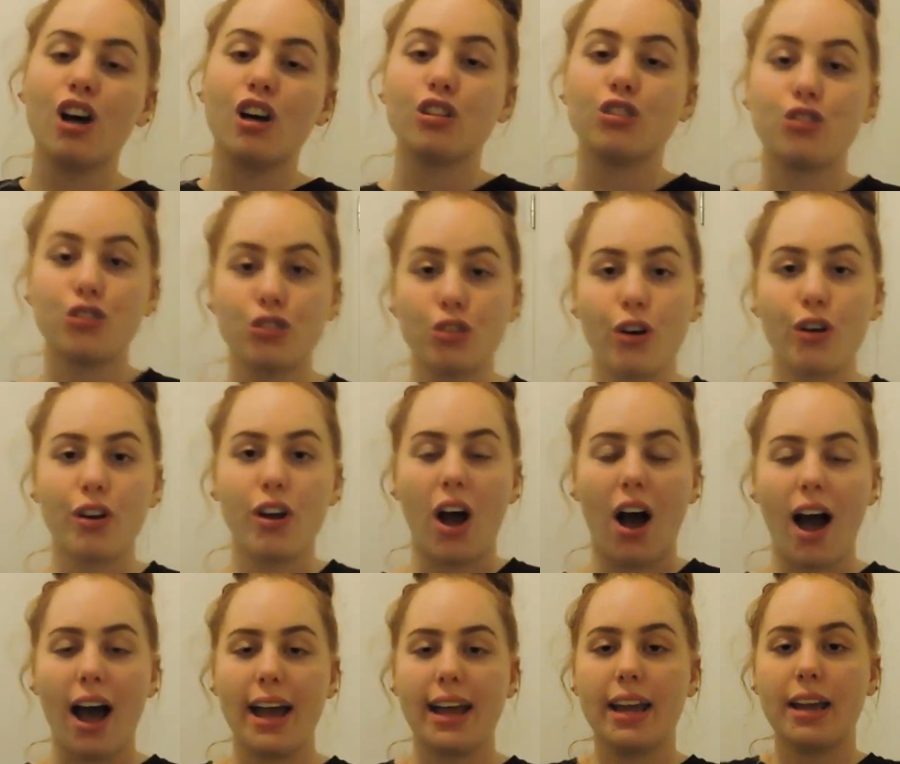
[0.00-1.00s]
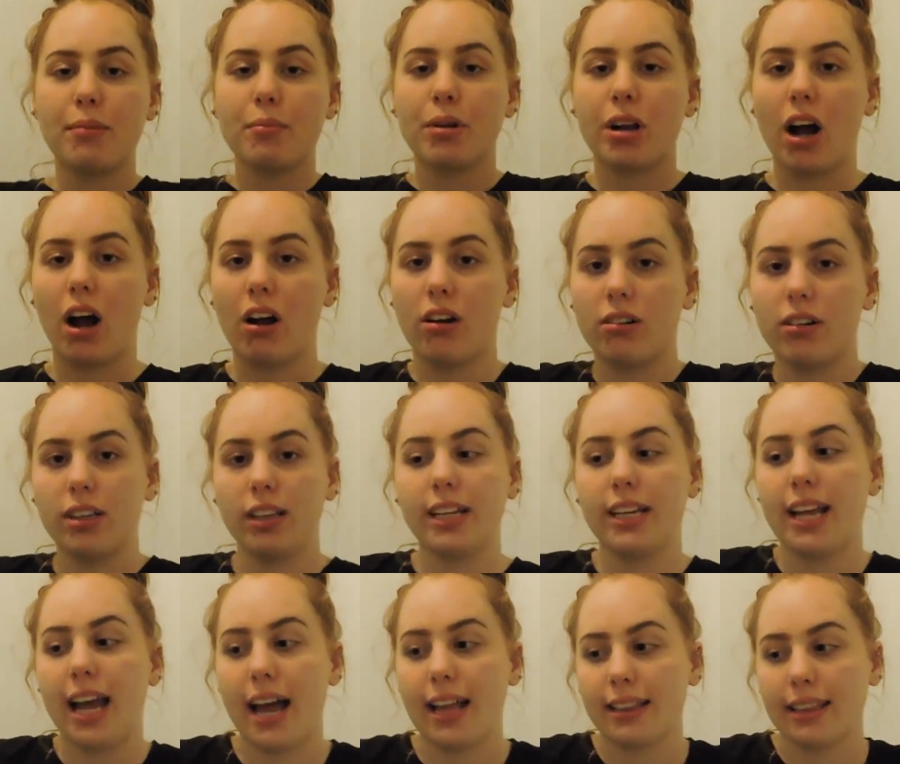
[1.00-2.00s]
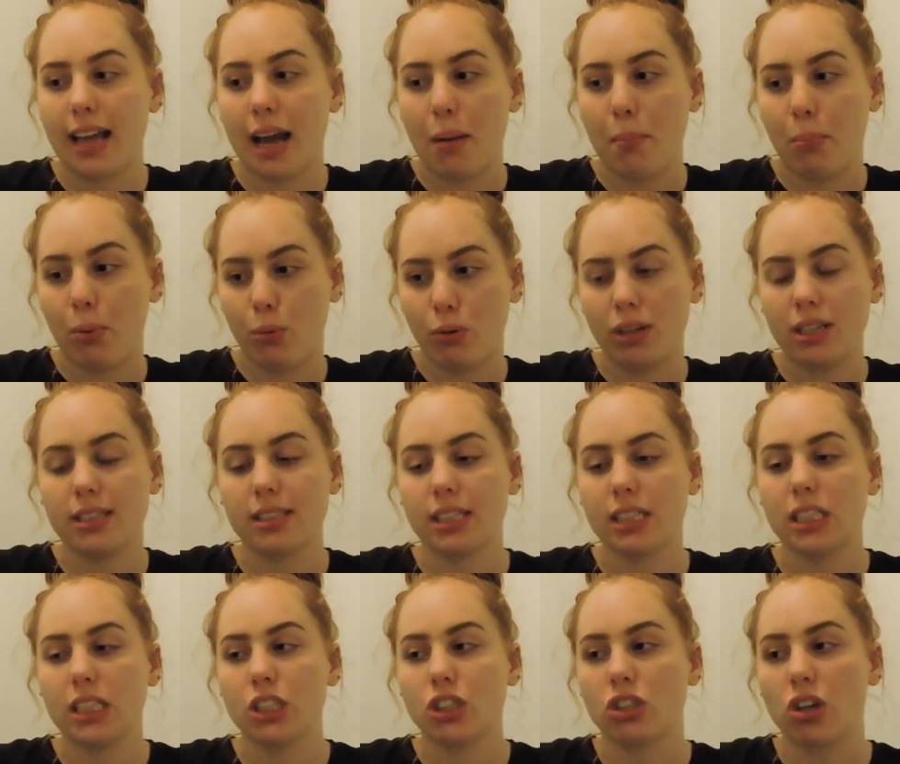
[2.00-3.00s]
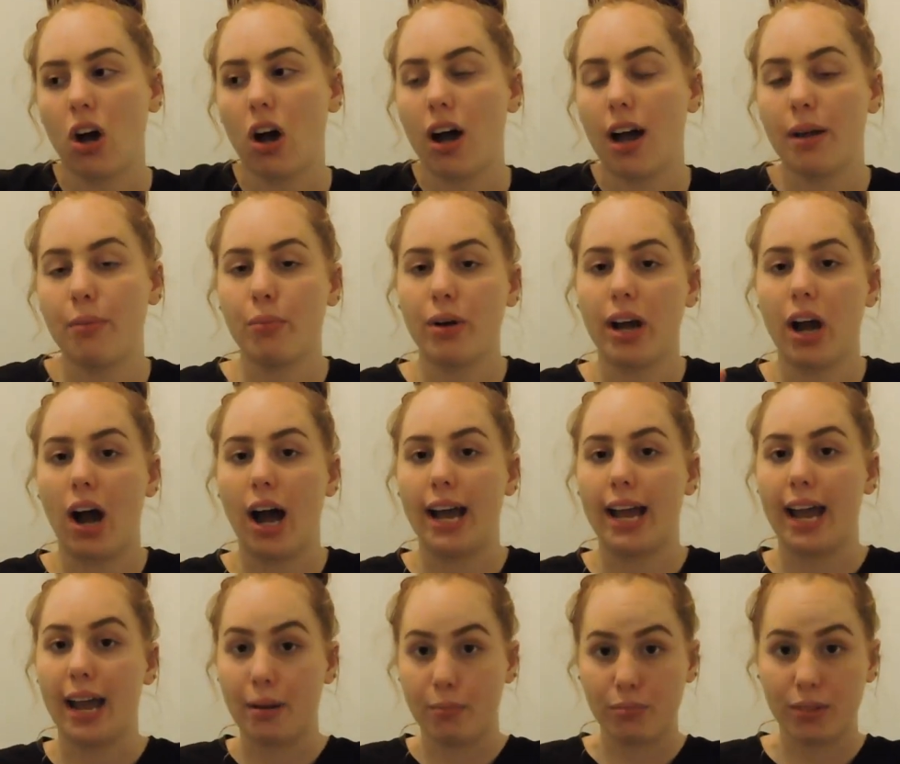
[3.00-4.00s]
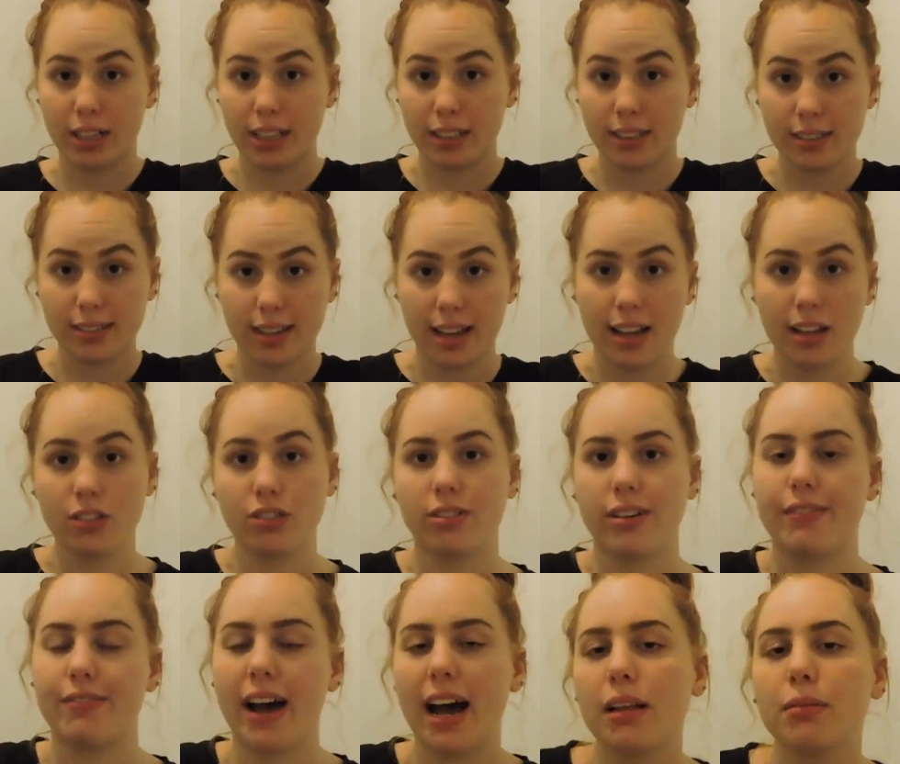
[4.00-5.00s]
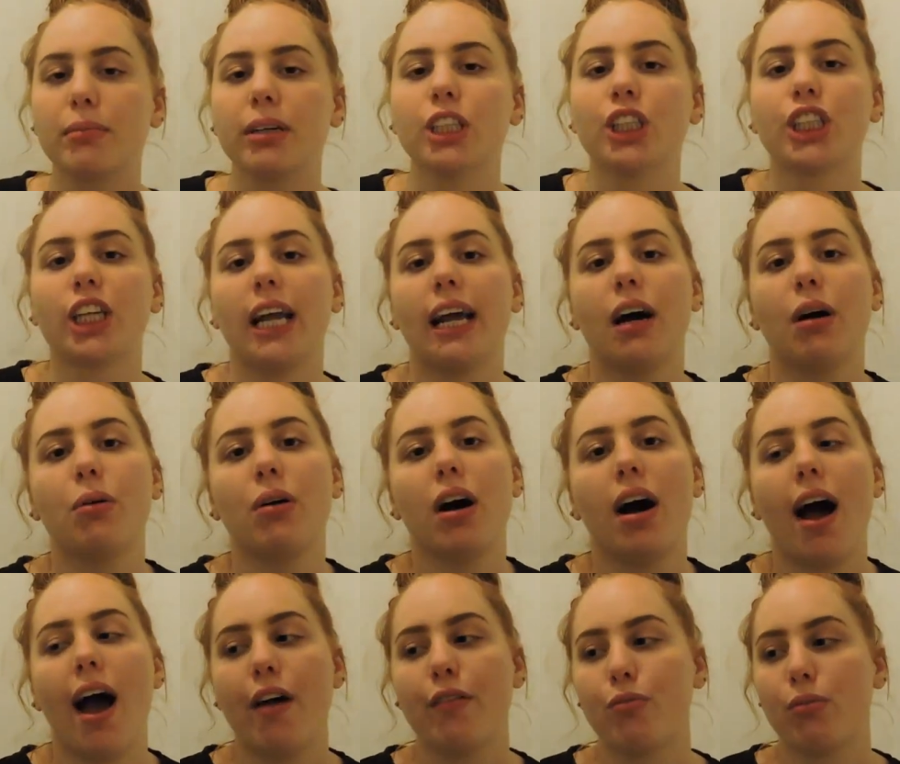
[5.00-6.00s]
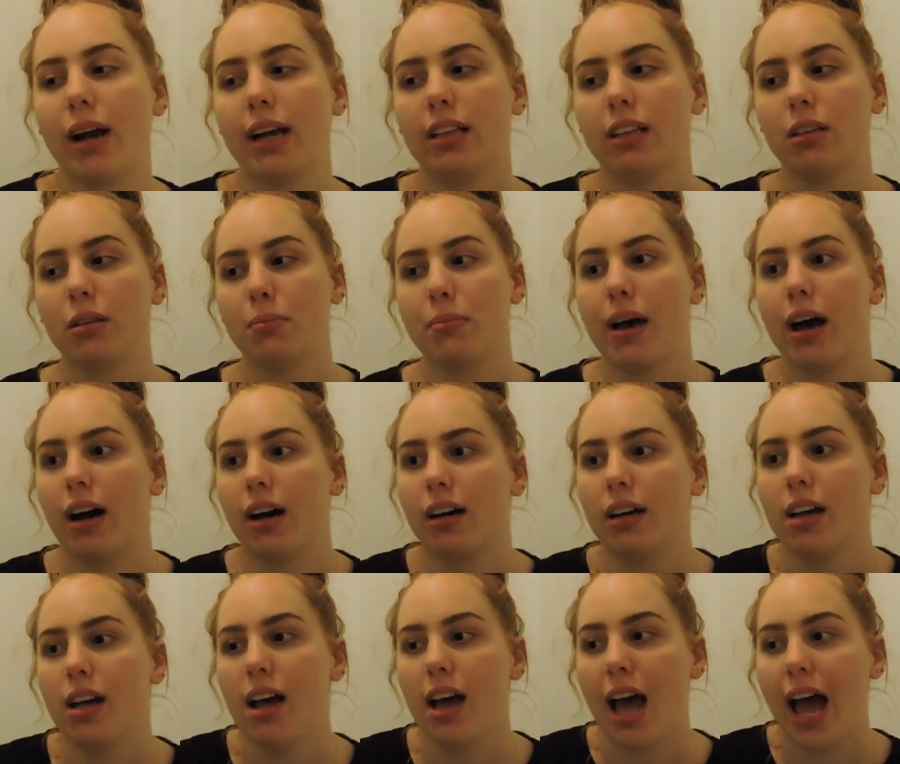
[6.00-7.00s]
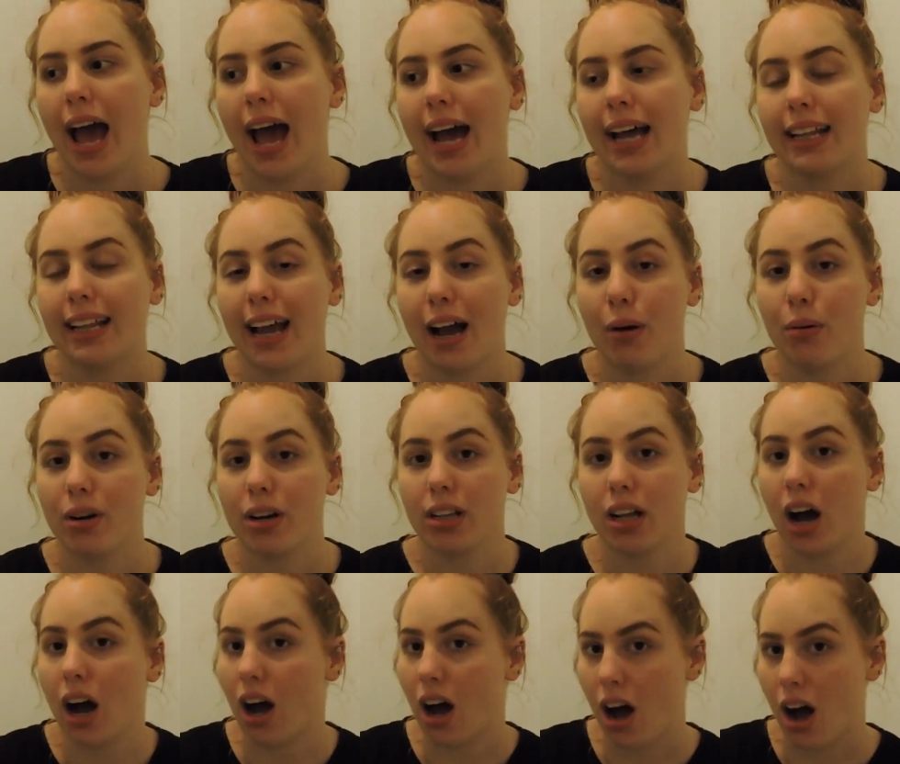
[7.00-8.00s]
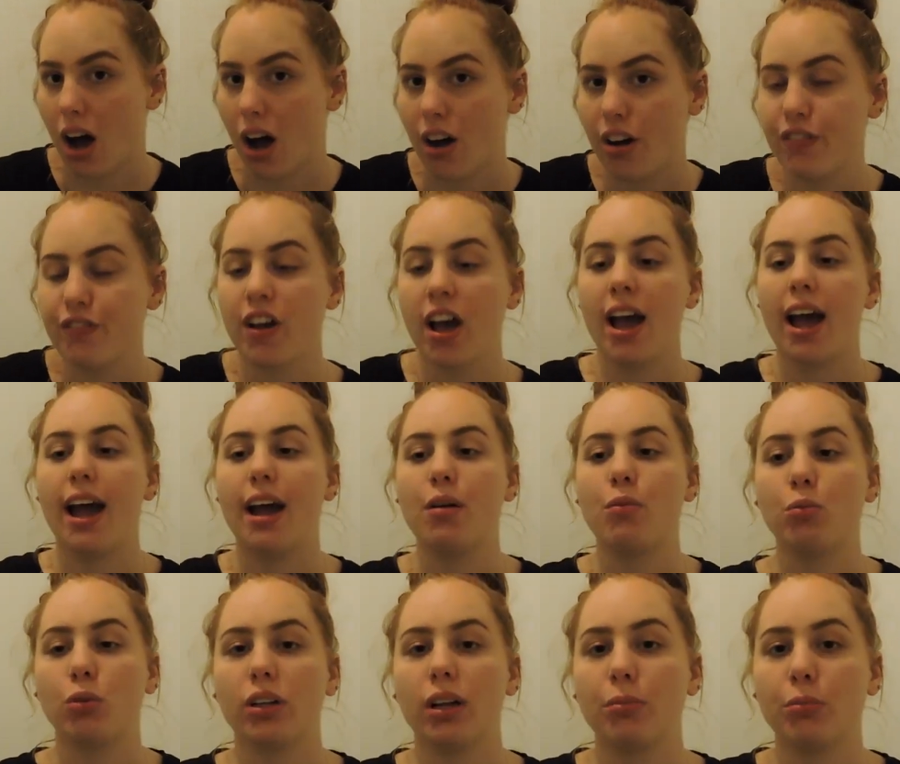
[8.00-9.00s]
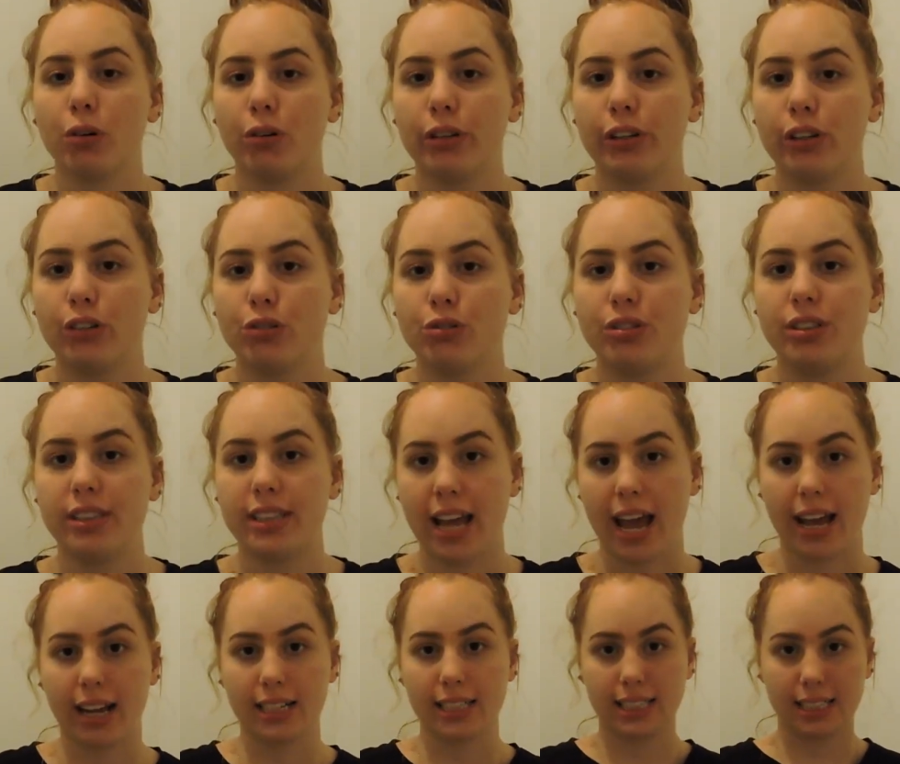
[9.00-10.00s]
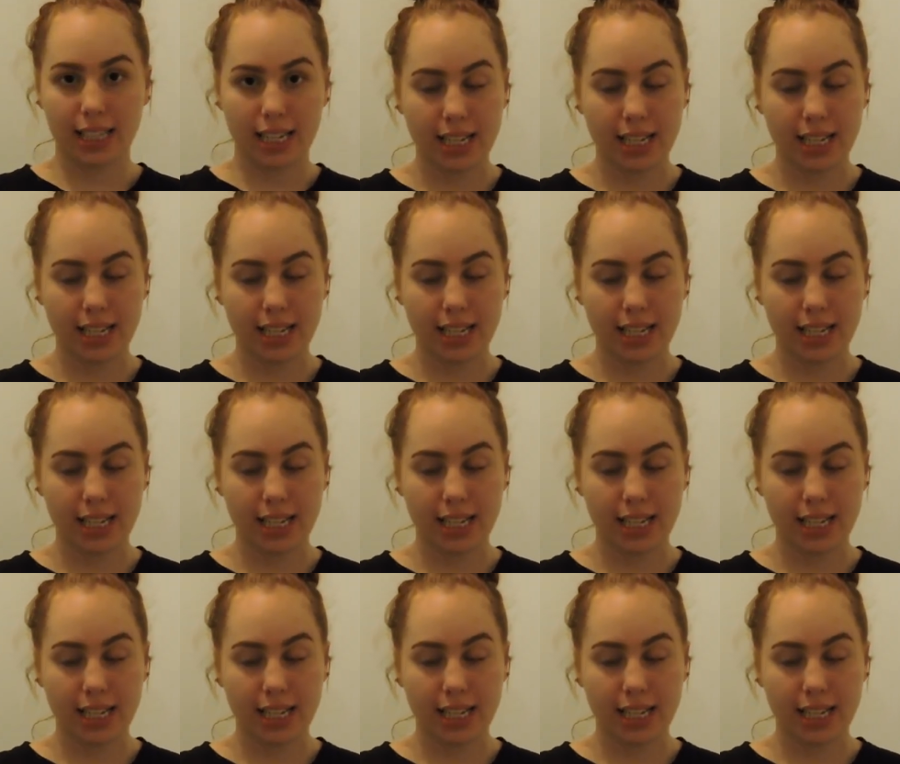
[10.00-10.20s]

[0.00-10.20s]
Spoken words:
So I am currently at that point in time where I am ready to tan. So I've had my shower, I've waited about an hour and a half, and what I'm going to do next